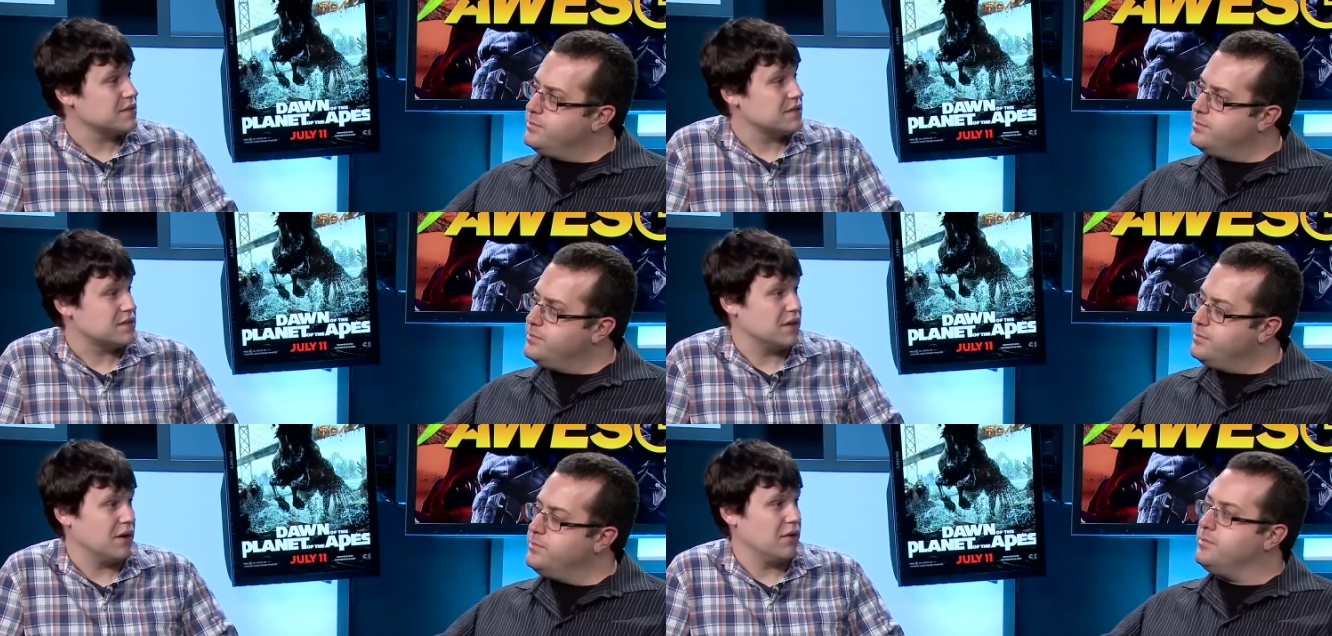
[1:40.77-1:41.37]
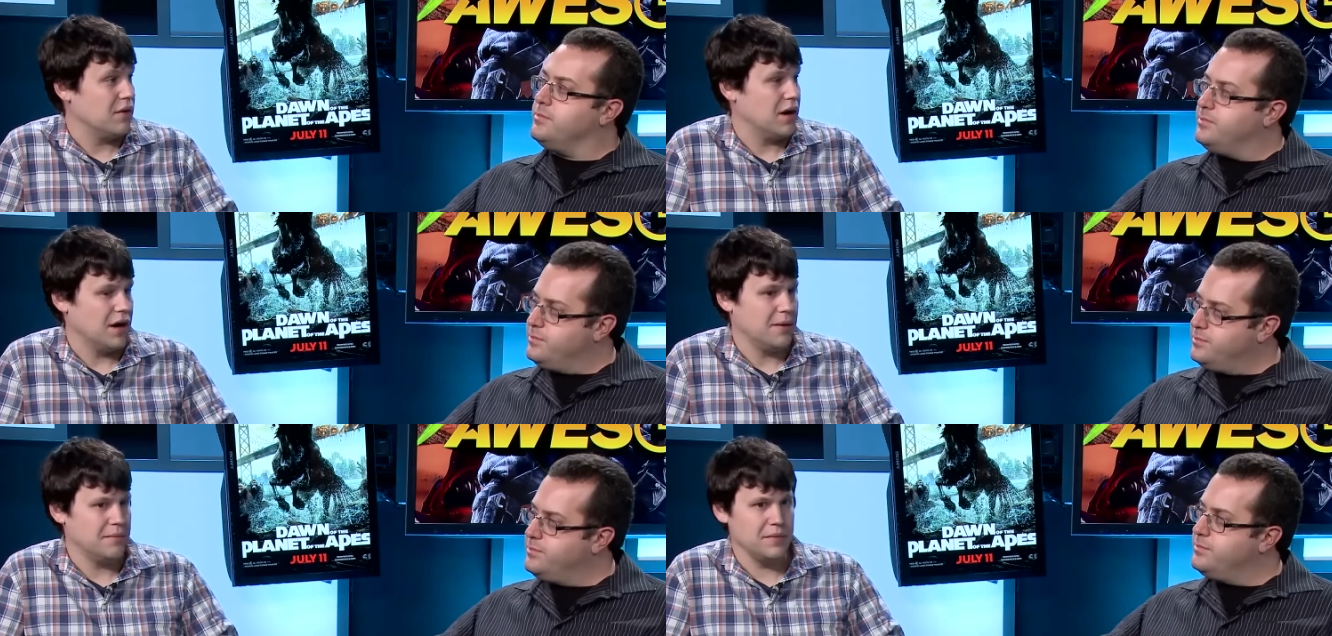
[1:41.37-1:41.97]
Speaker 1: Yeah. So,
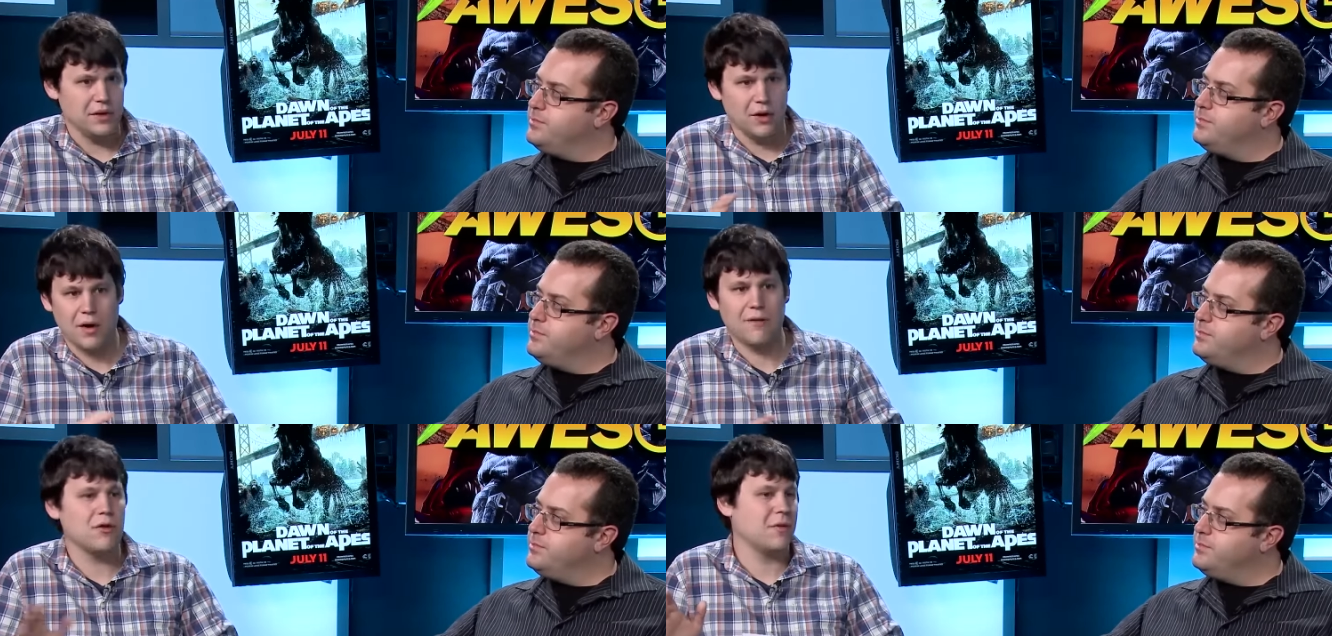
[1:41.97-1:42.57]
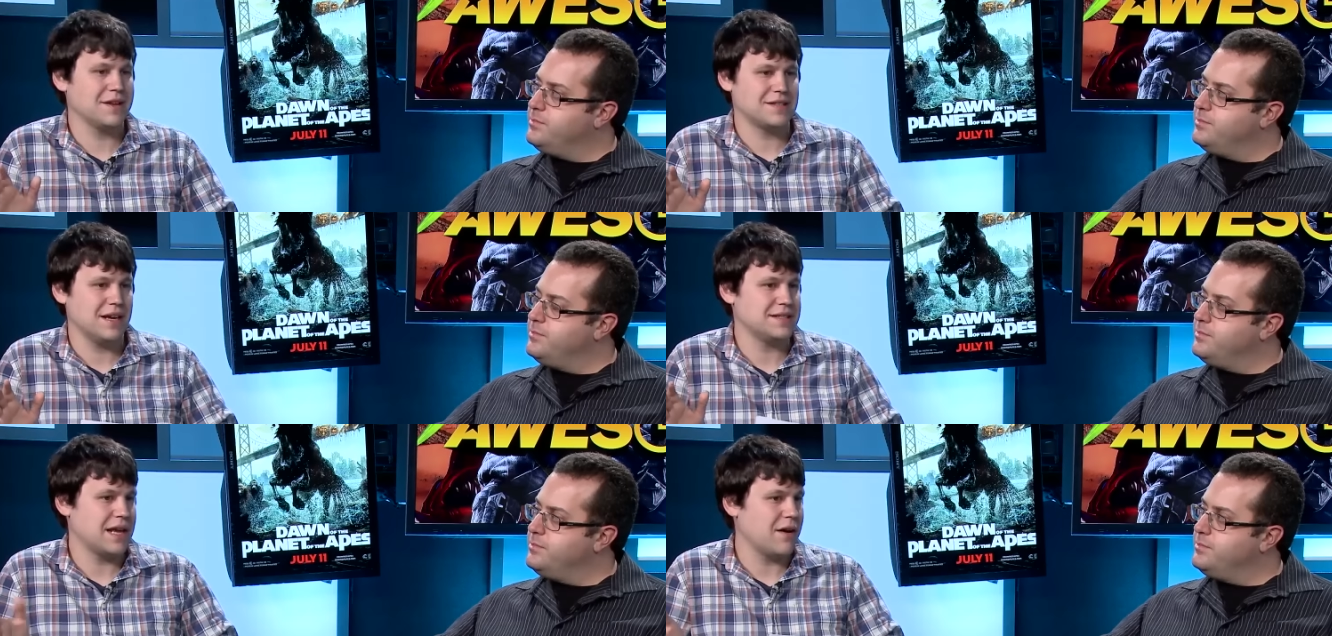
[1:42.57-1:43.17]
um, you know, however you want to
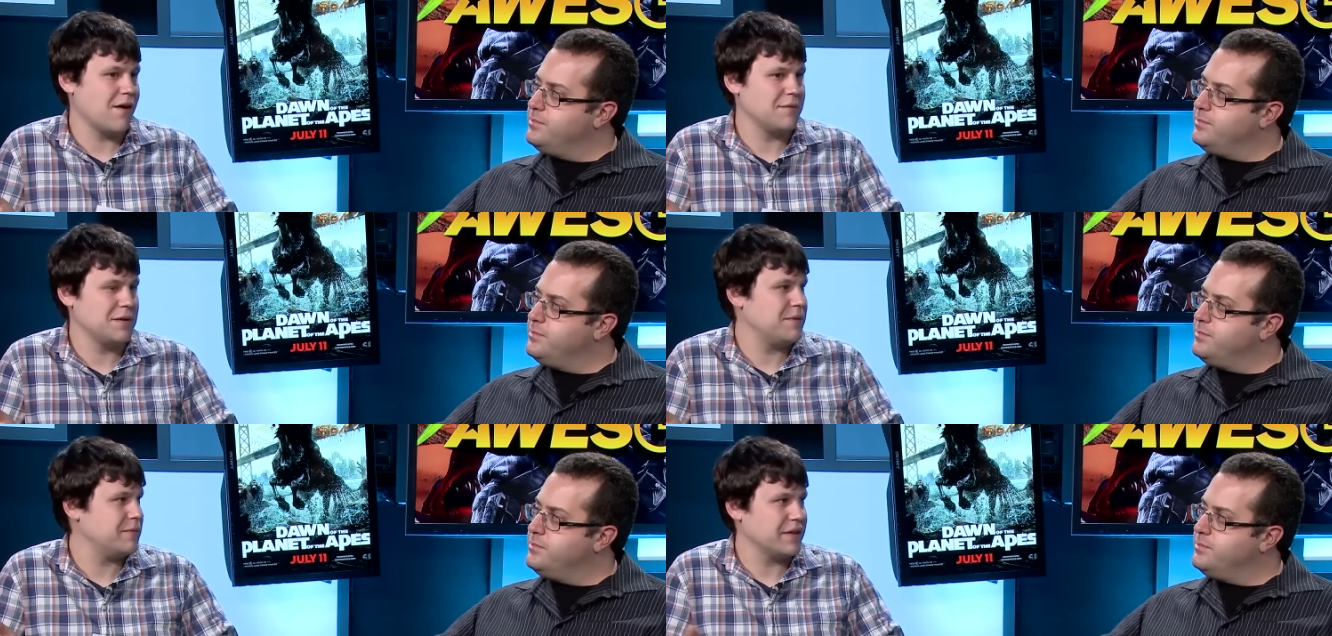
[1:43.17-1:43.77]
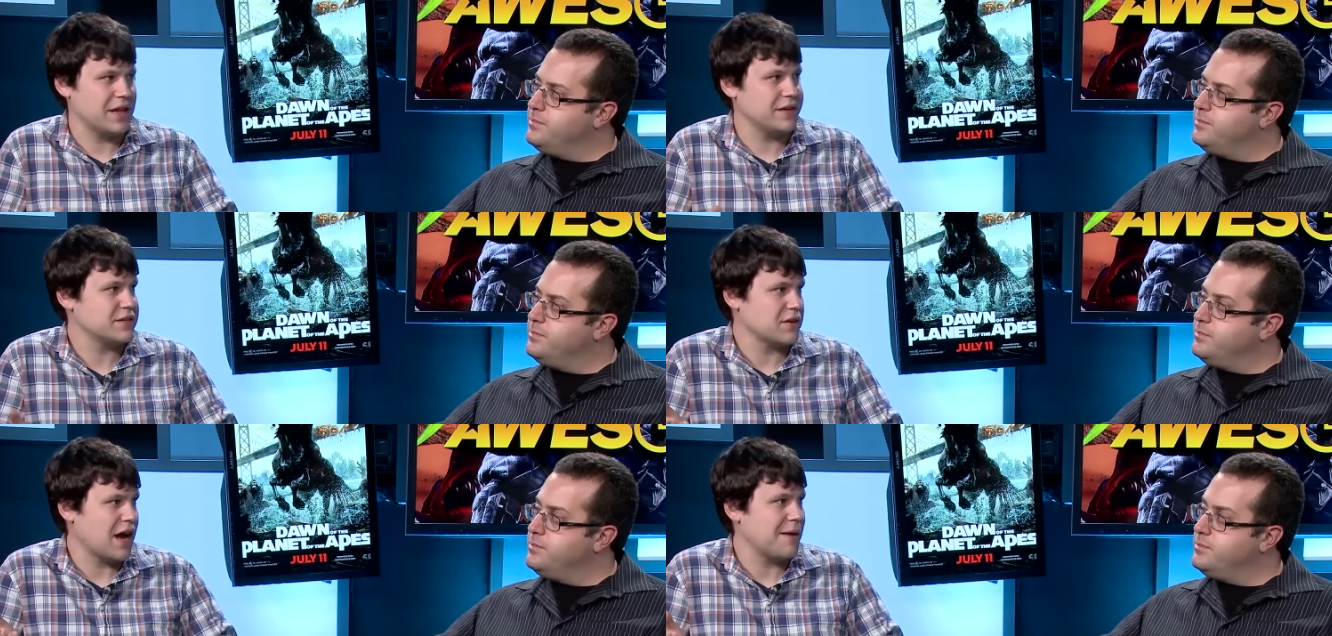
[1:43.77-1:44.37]
slice that, or however many people that is,
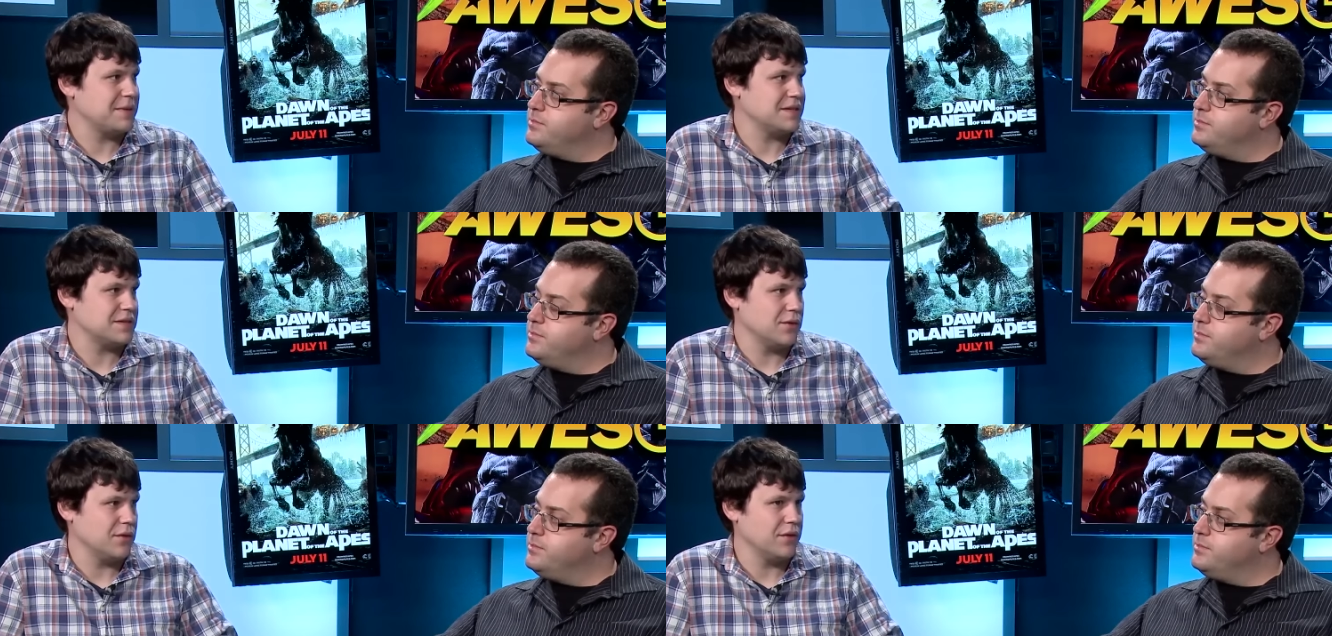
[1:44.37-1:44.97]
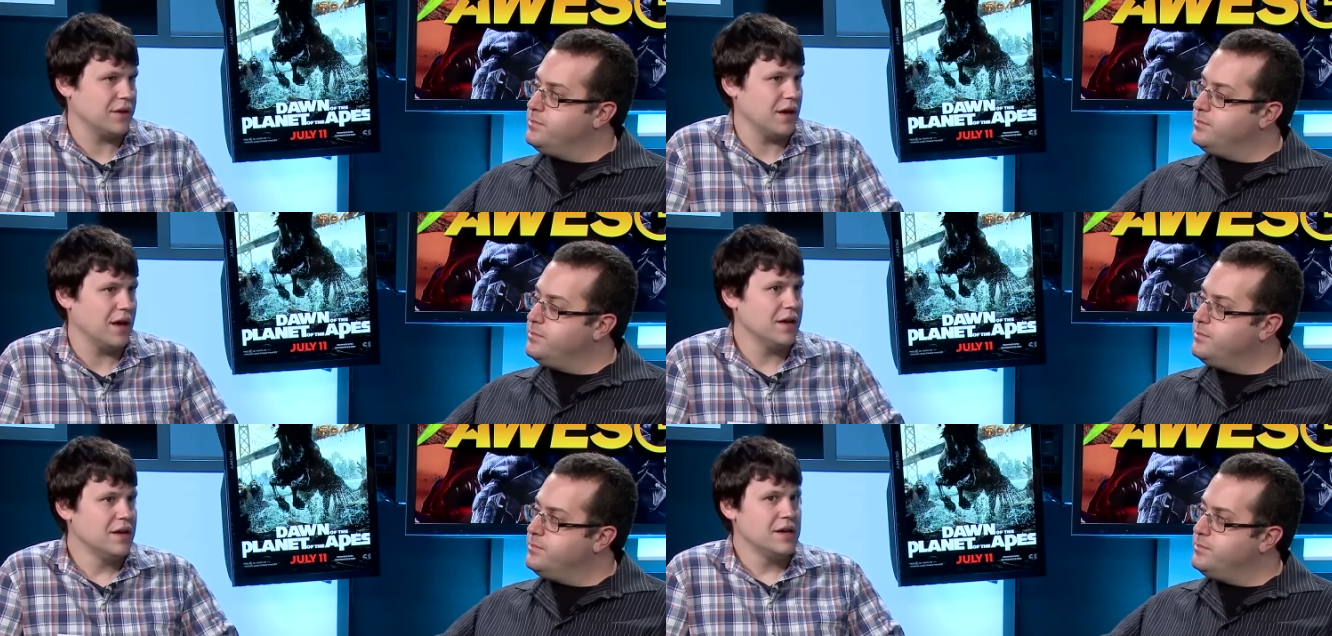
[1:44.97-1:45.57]
or copies sold, uh,